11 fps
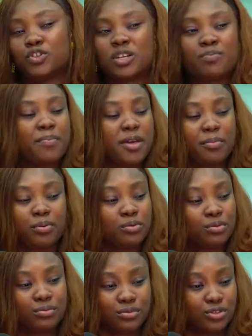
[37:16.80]
just made
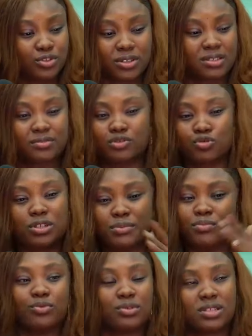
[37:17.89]
people just do the
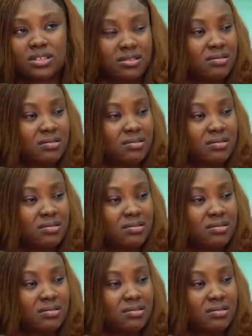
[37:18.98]
most.